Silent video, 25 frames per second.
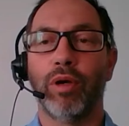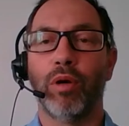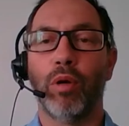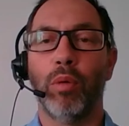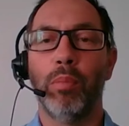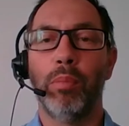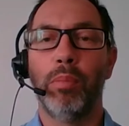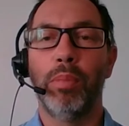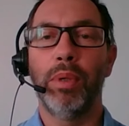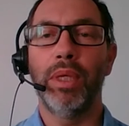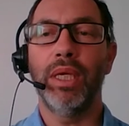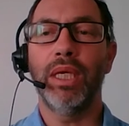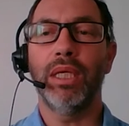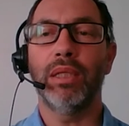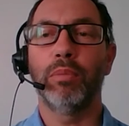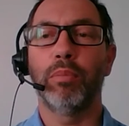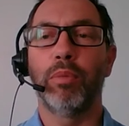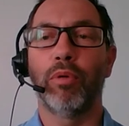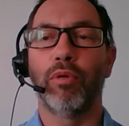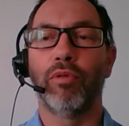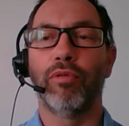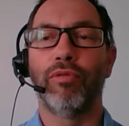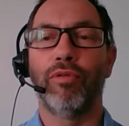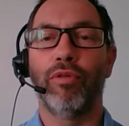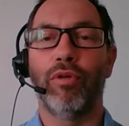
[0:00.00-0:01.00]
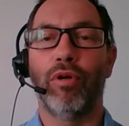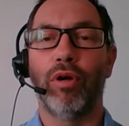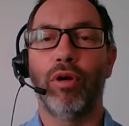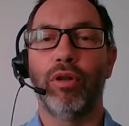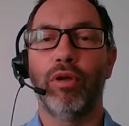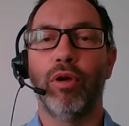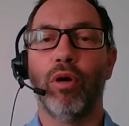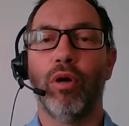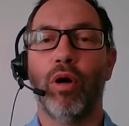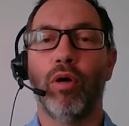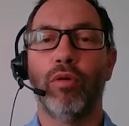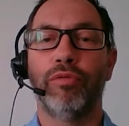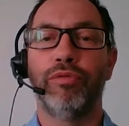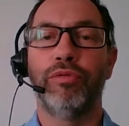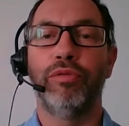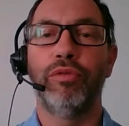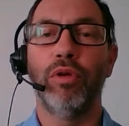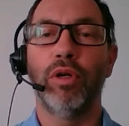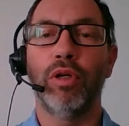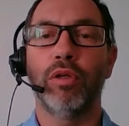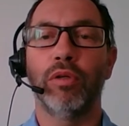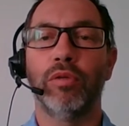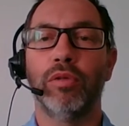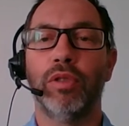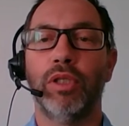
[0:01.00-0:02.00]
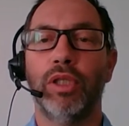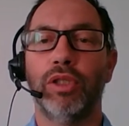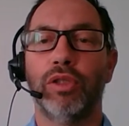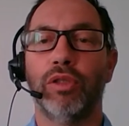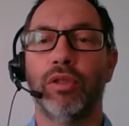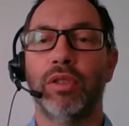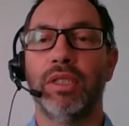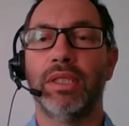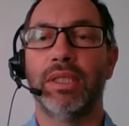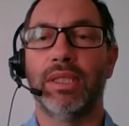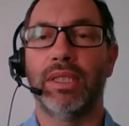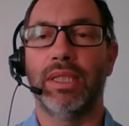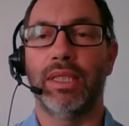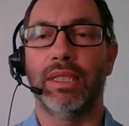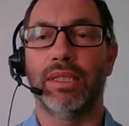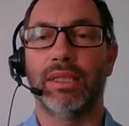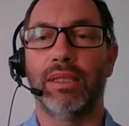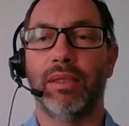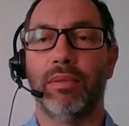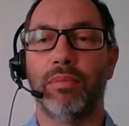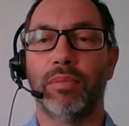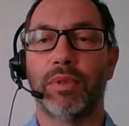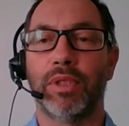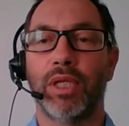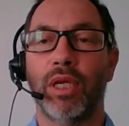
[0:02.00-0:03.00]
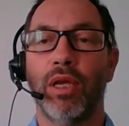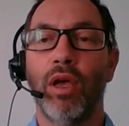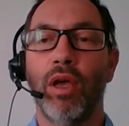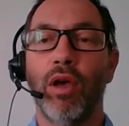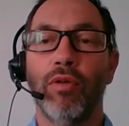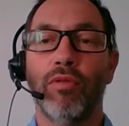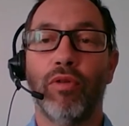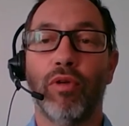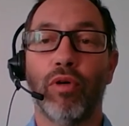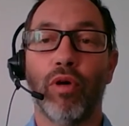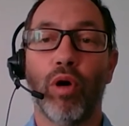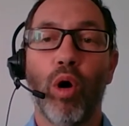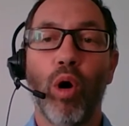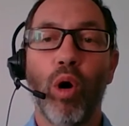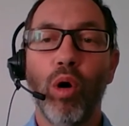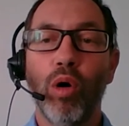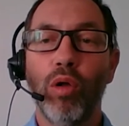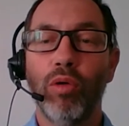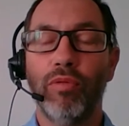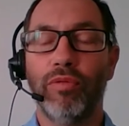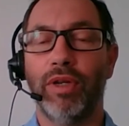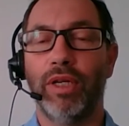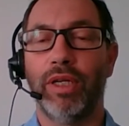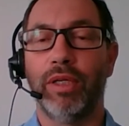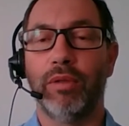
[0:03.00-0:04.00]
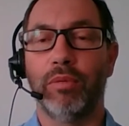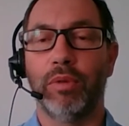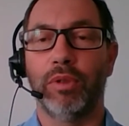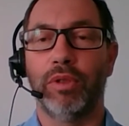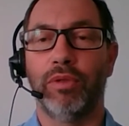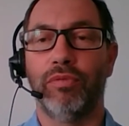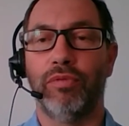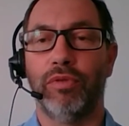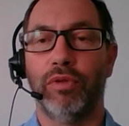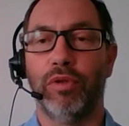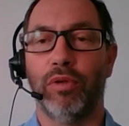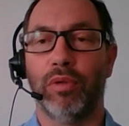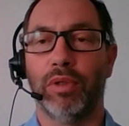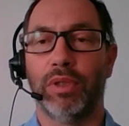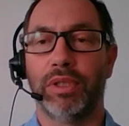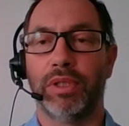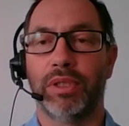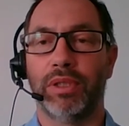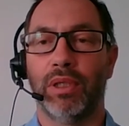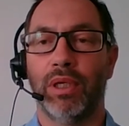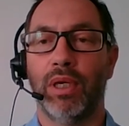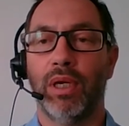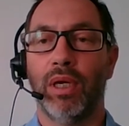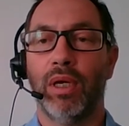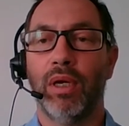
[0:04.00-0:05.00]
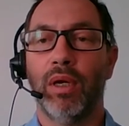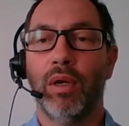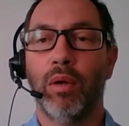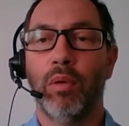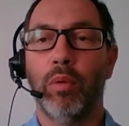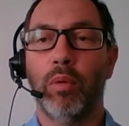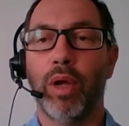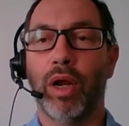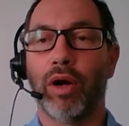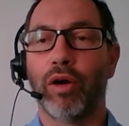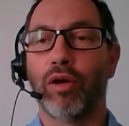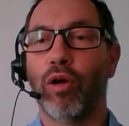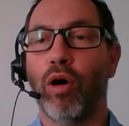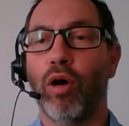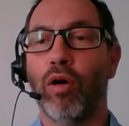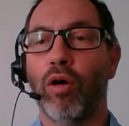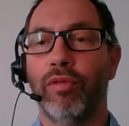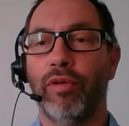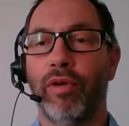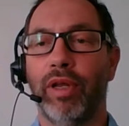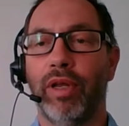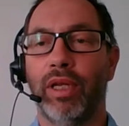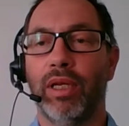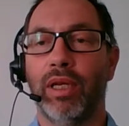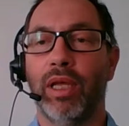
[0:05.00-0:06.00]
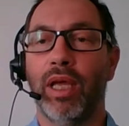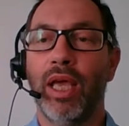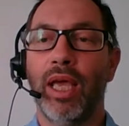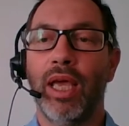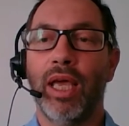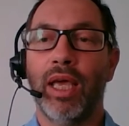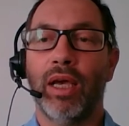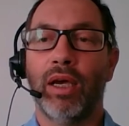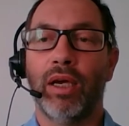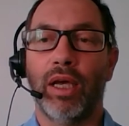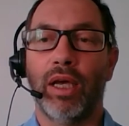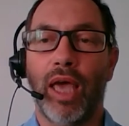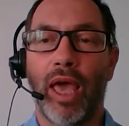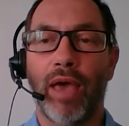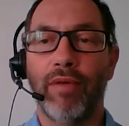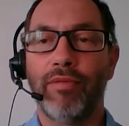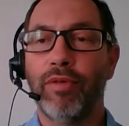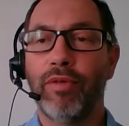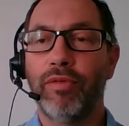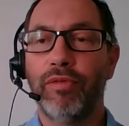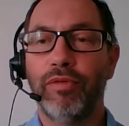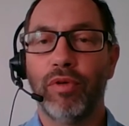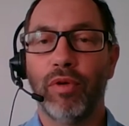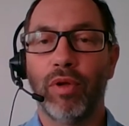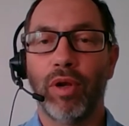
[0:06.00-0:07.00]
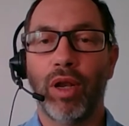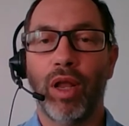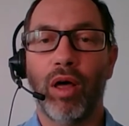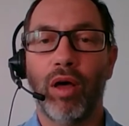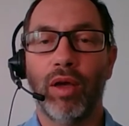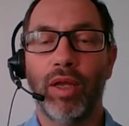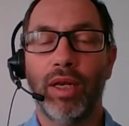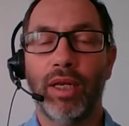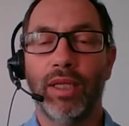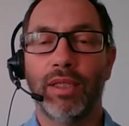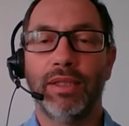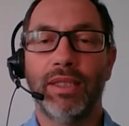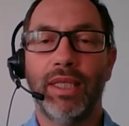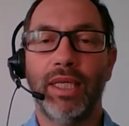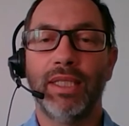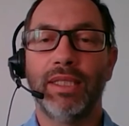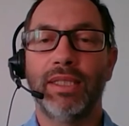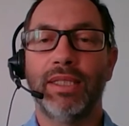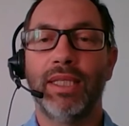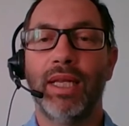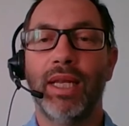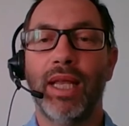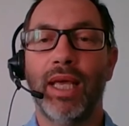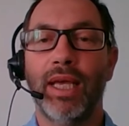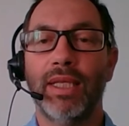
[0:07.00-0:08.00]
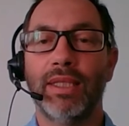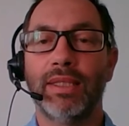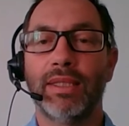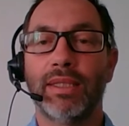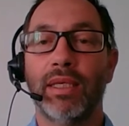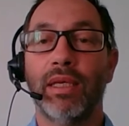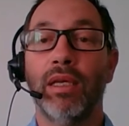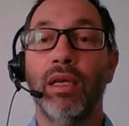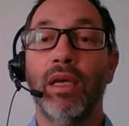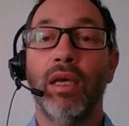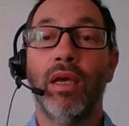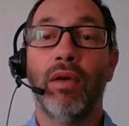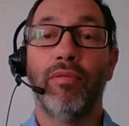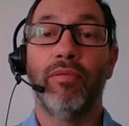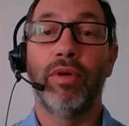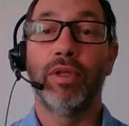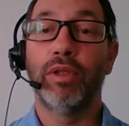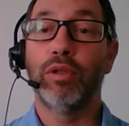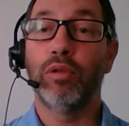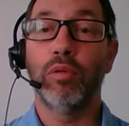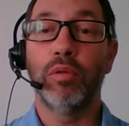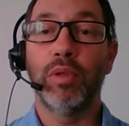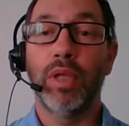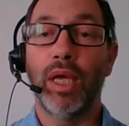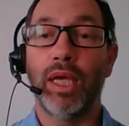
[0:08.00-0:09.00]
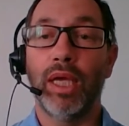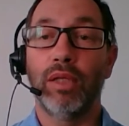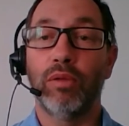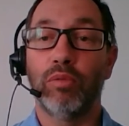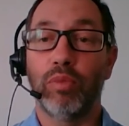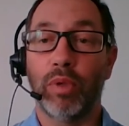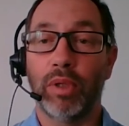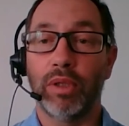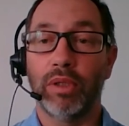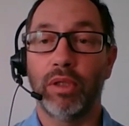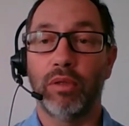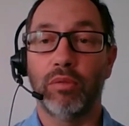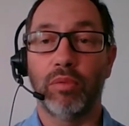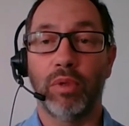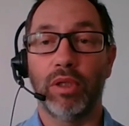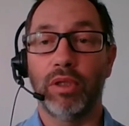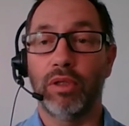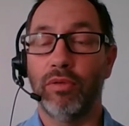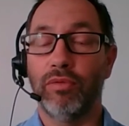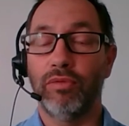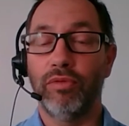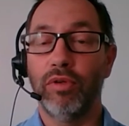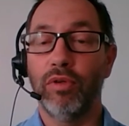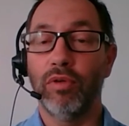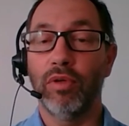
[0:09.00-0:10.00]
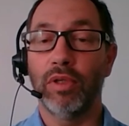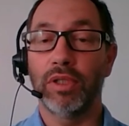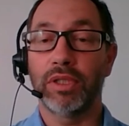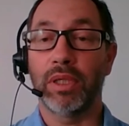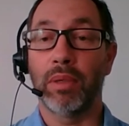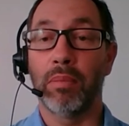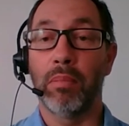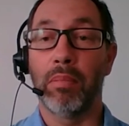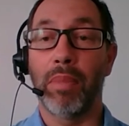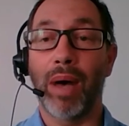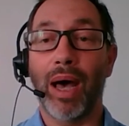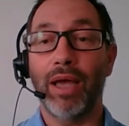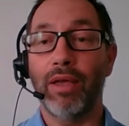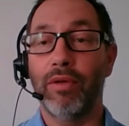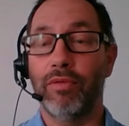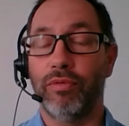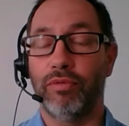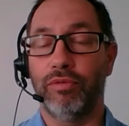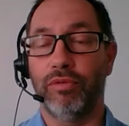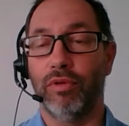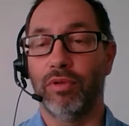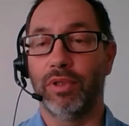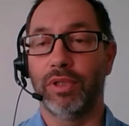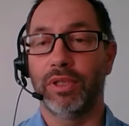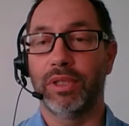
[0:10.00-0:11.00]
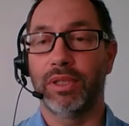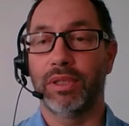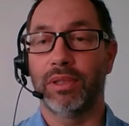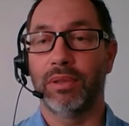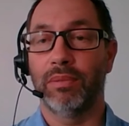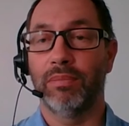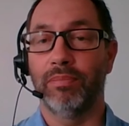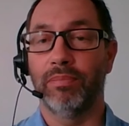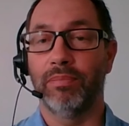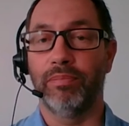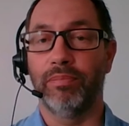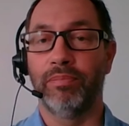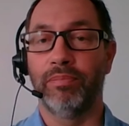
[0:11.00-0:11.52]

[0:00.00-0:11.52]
a complete portfolio of fuel conditioning systems for all the liquid fuels. We are covering heavy fuel oil, distillates, the today 2020 fuels and biofuels.